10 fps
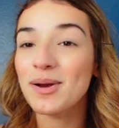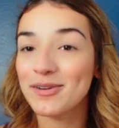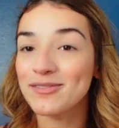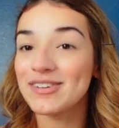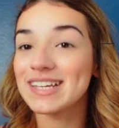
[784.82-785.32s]

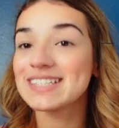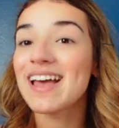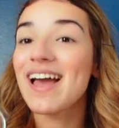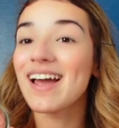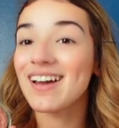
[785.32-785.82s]
perfect
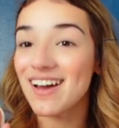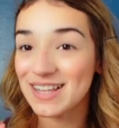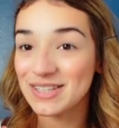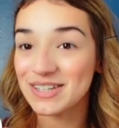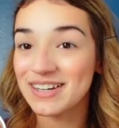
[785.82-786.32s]

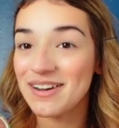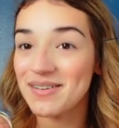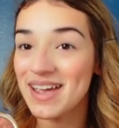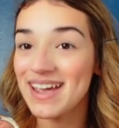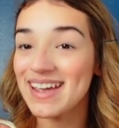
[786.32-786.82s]
color.
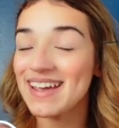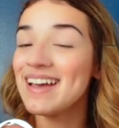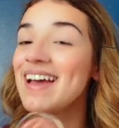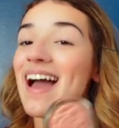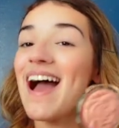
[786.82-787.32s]
Okay.
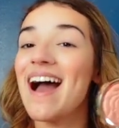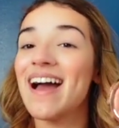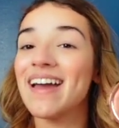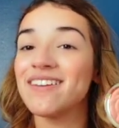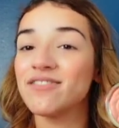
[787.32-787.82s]

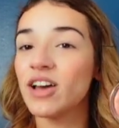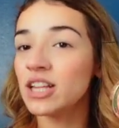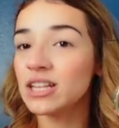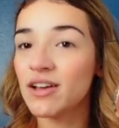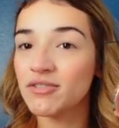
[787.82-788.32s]
I fell
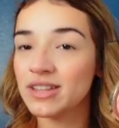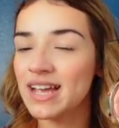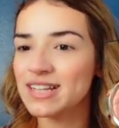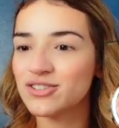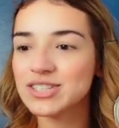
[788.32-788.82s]
in love with it.
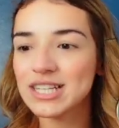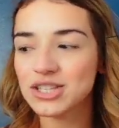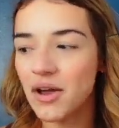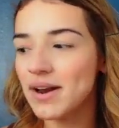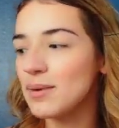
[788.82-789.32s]
As soon as I
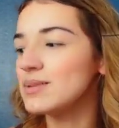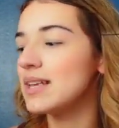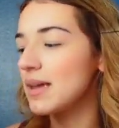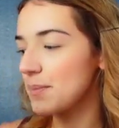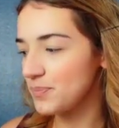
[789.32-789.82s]
saw it, I was
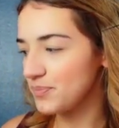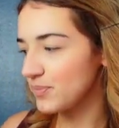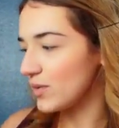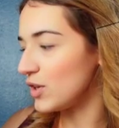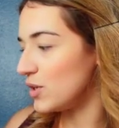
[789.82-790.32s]
like,
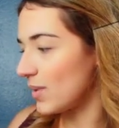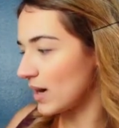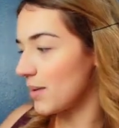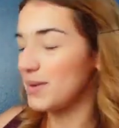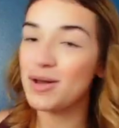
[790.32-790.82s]
you are
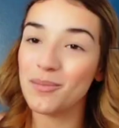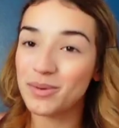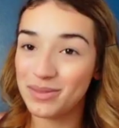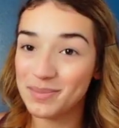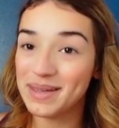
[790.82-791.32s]
coming home
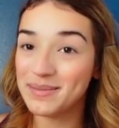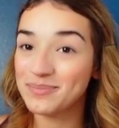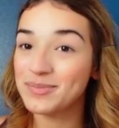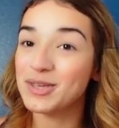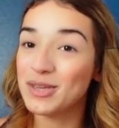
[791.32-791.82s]
with me.
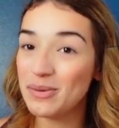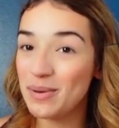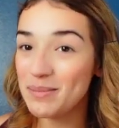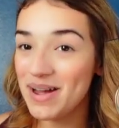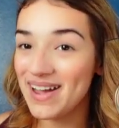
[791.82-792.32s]
You
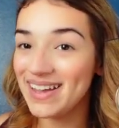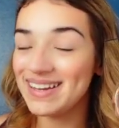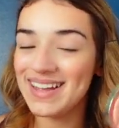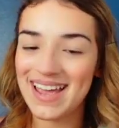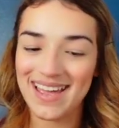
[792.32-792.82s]
are
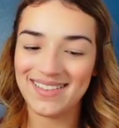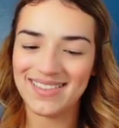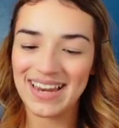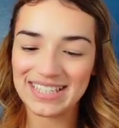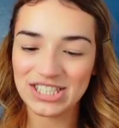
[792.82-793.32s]
mine, and
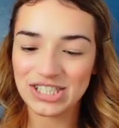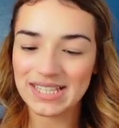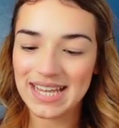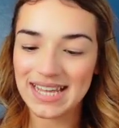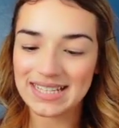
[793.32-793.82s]
that is just
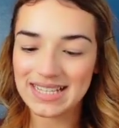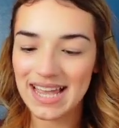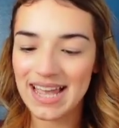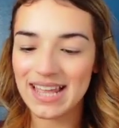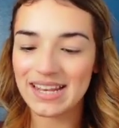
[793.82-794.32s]
it.
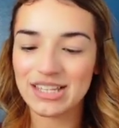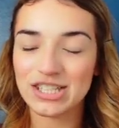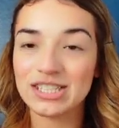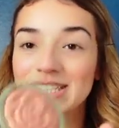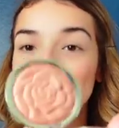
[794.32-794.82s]
And just